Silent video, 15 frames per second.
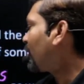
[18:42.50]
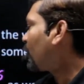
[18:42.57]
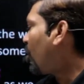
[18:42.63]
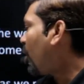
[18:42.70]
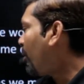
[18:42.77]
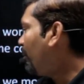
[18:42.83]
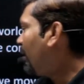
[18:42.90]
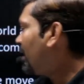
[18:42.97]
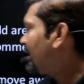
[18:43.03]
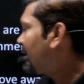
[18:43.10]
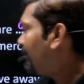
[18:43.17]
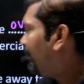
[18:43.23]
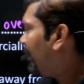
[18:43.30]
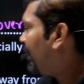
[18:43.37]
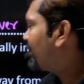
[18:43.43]
Robert
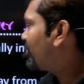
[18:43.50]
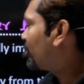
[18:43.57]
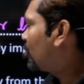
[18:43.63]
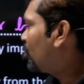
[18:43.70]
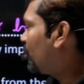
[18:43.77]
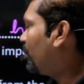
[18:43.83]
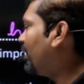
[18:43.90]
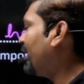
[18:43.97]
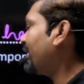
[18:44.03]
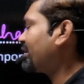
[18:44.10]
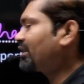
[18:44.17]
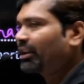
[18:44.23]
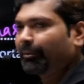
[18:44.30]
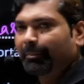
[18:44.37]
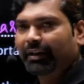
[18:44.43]
May's global
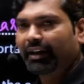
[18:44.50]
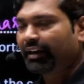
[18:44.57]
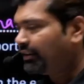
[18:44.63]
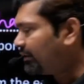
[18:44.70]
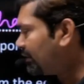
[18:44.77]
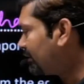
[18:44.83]
estimates,